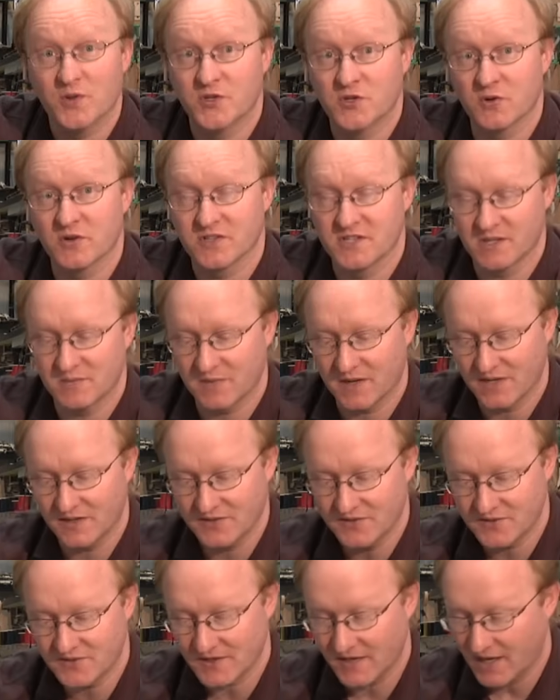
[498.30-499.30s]
the joystick
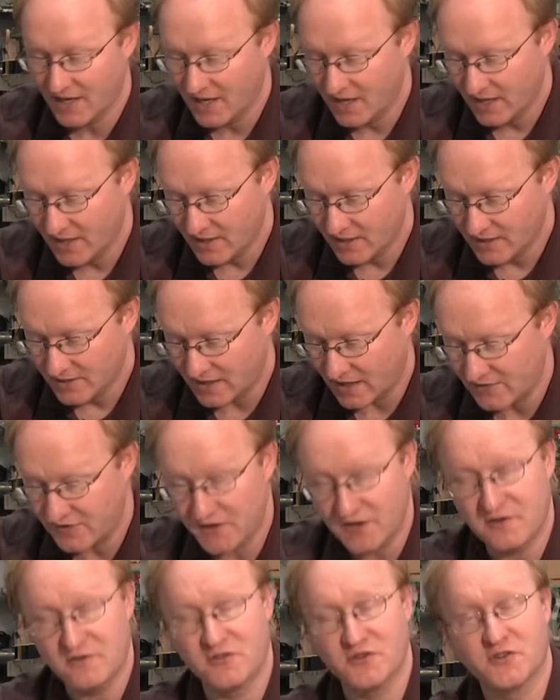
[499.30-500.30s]
buttons. Now
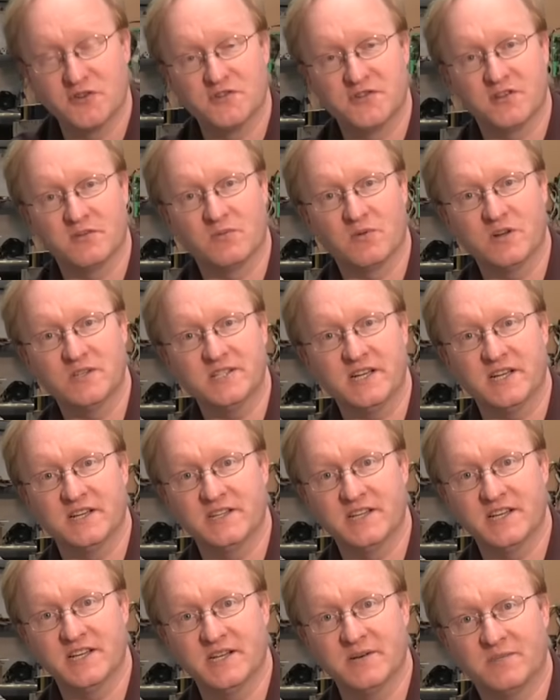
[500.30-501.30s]
that I know the joystick works, I
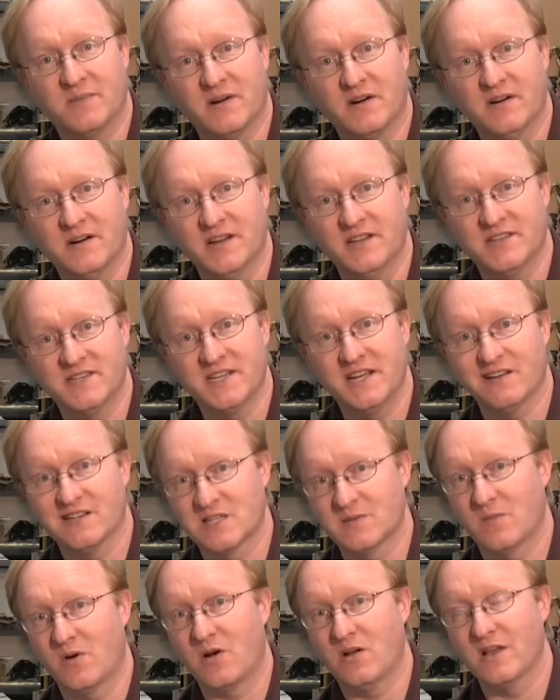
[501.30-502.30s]
can take it apart and see how
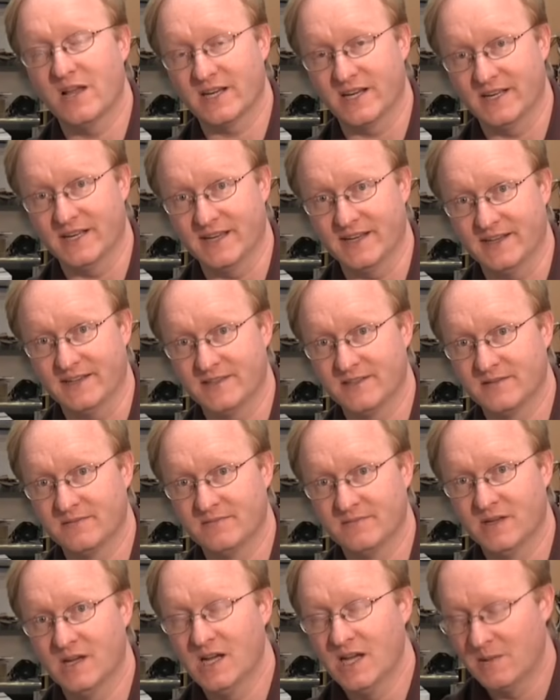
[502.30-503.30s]
small I can get it.
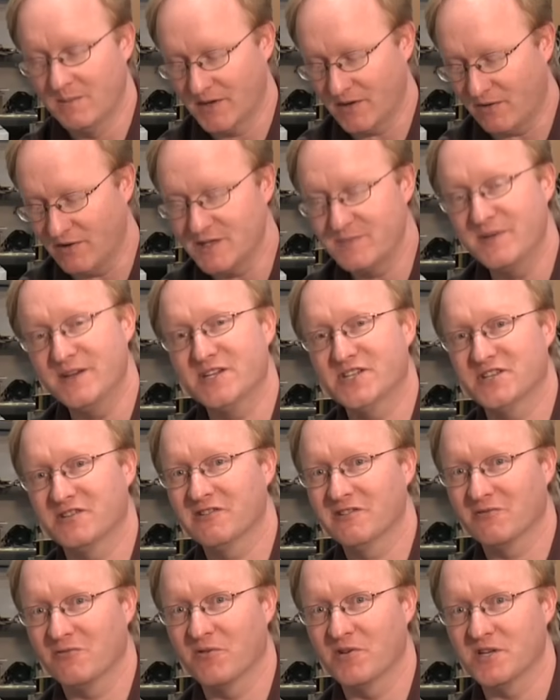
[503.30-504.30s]
But always make
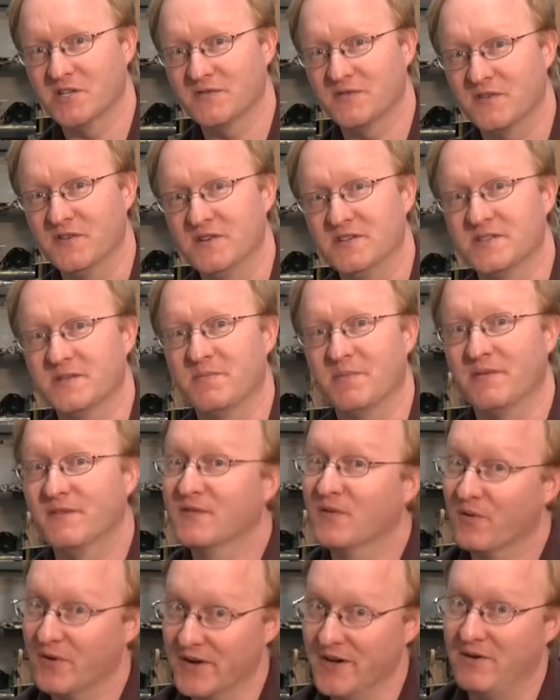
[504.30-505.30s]
sure it works first
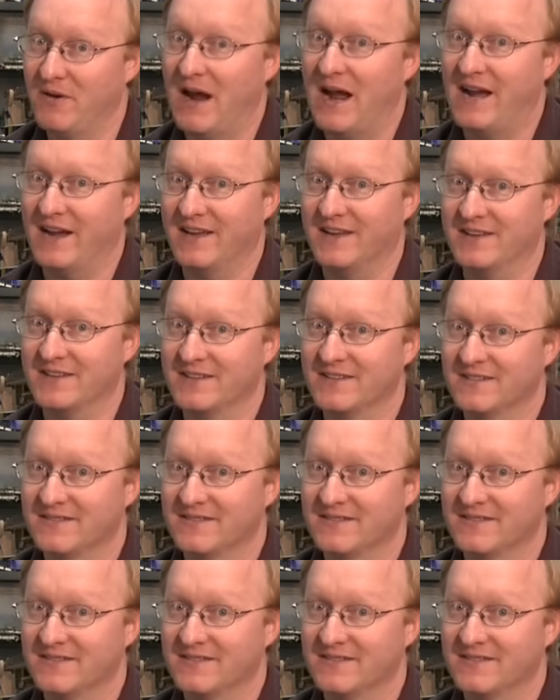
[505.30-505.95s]
before you hack it.